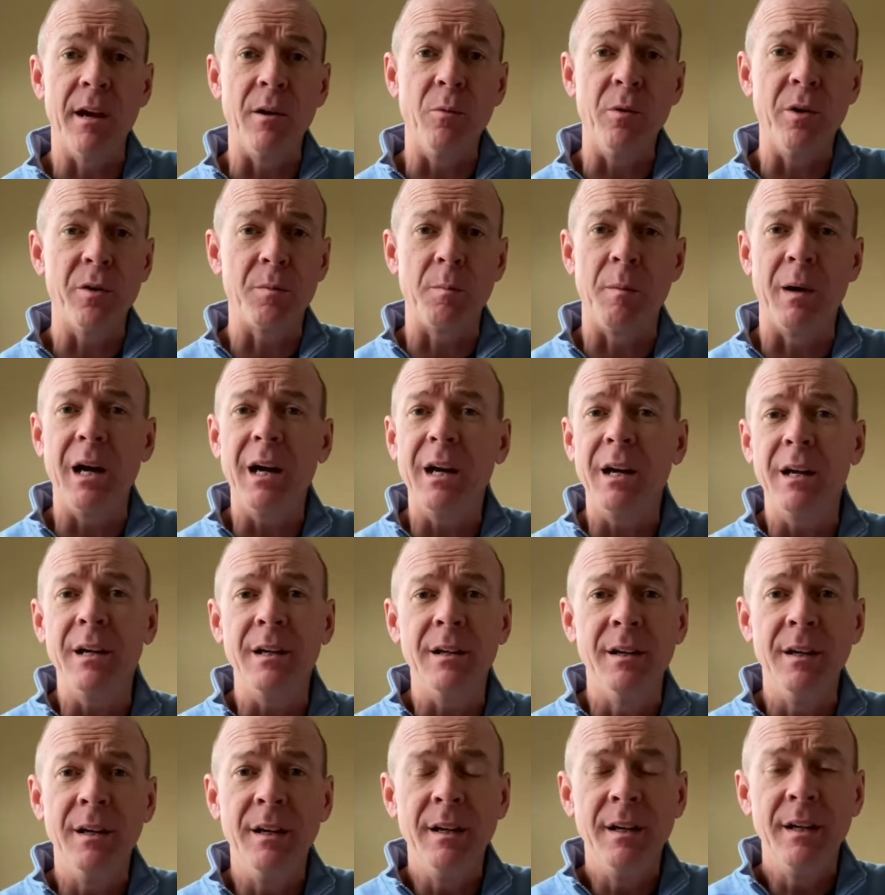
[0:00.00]
with my
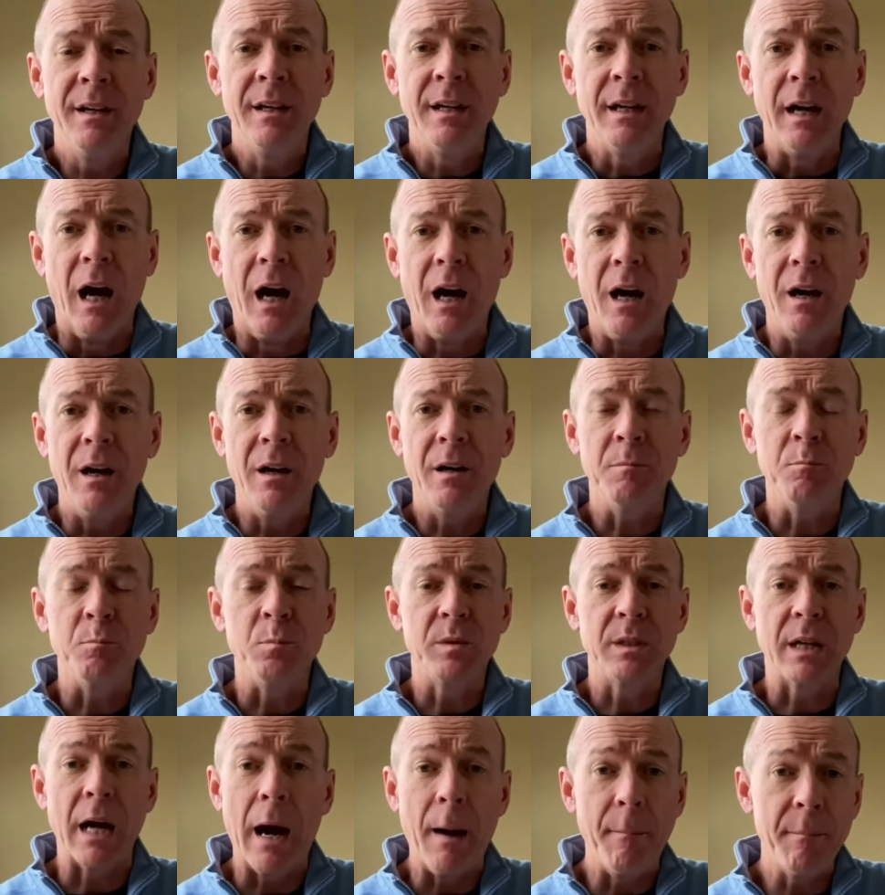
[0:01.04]

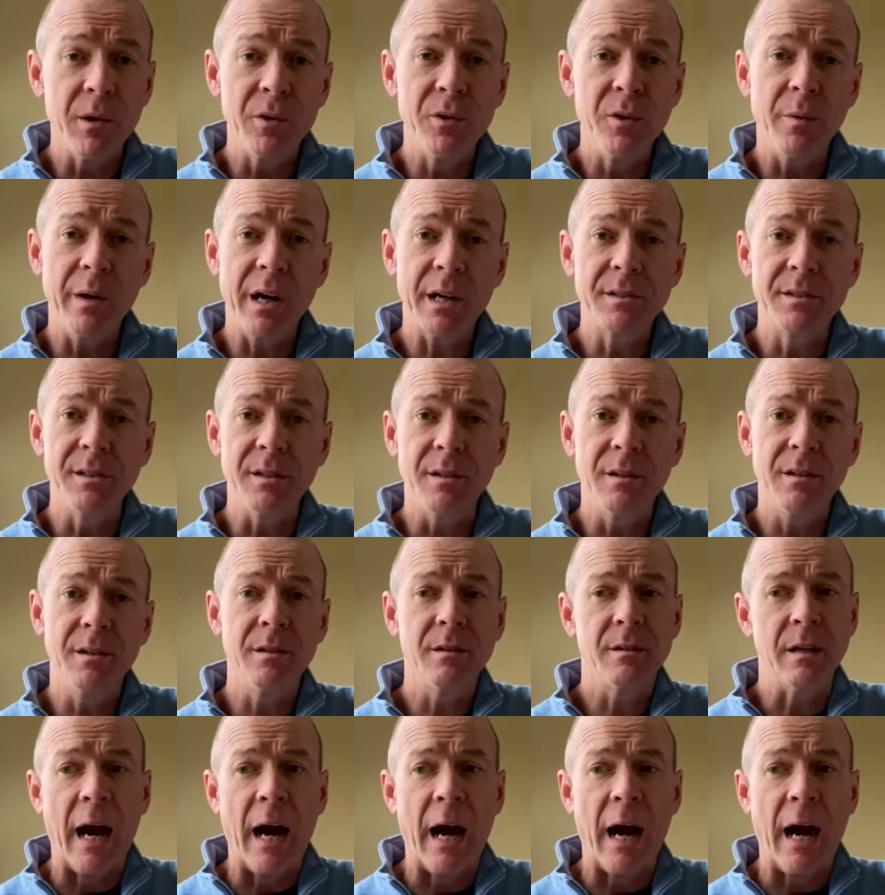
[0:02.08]
combo director.